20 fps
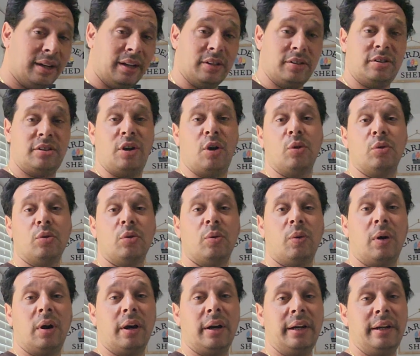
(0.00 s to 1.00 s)
stone
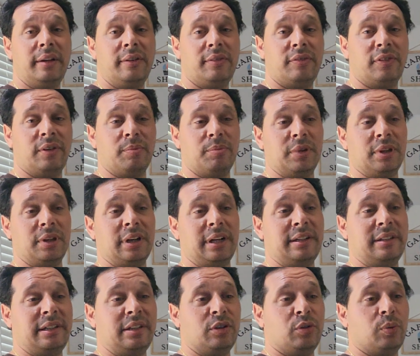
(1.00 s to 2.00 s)
quarry from the
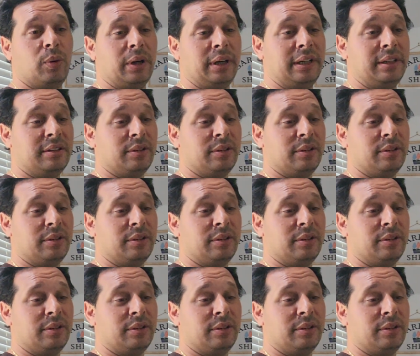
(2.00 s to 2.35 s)
1920s. It